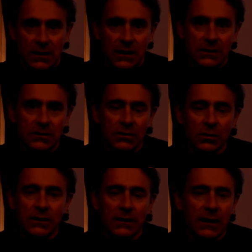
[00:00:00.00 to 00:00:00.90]
Right?
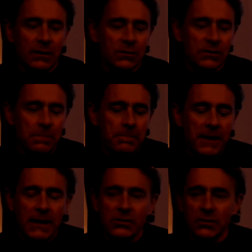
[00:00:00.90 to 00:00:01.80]
Tenochtitlan was a
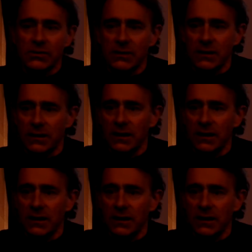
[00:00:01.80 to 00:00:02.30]
major city